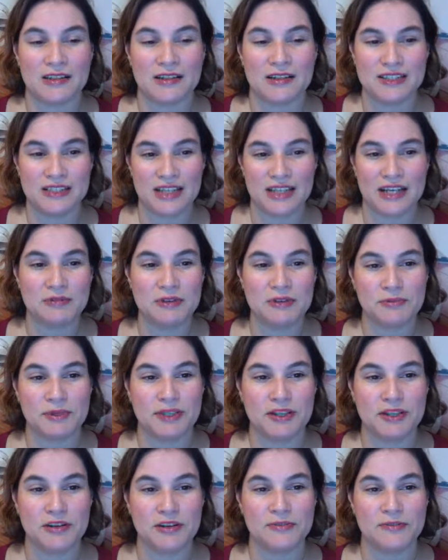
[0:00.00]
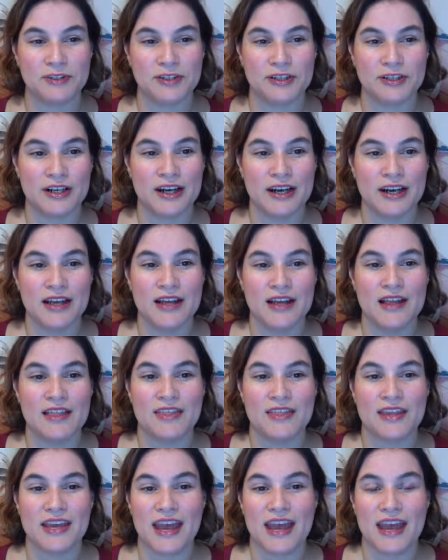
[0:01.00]
Today we went over
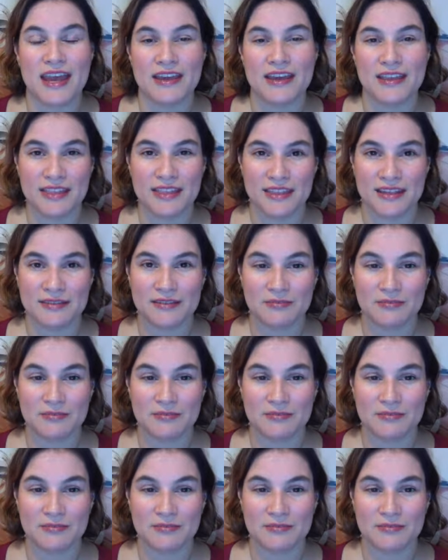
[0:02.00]
the 8th